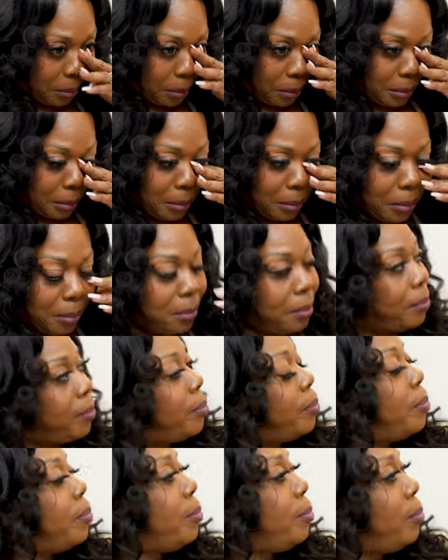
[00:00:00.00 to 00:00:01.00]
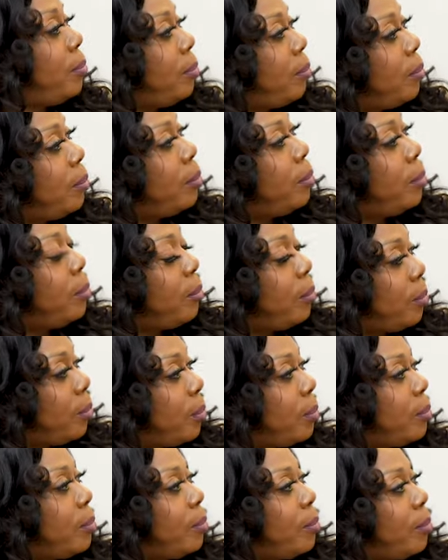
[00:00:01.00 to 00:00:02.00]

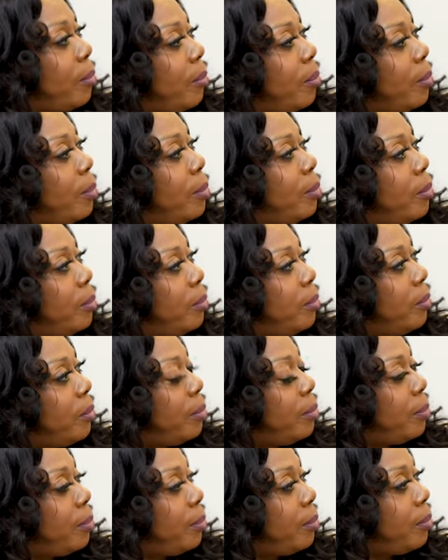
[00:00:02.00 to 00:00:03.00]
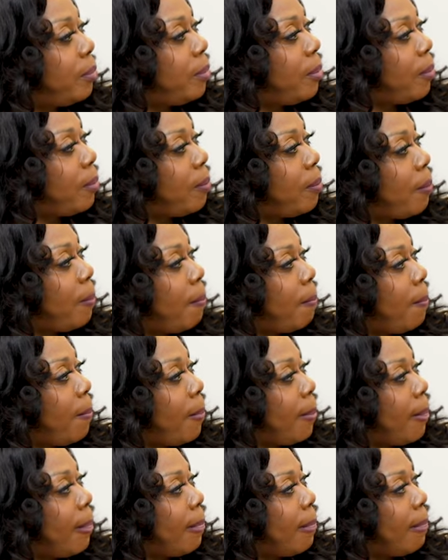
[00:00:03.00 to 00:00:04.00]

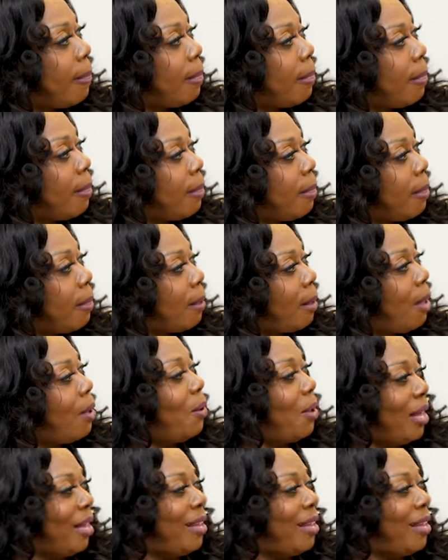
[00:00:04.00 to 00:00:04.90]
The person shown says nothing.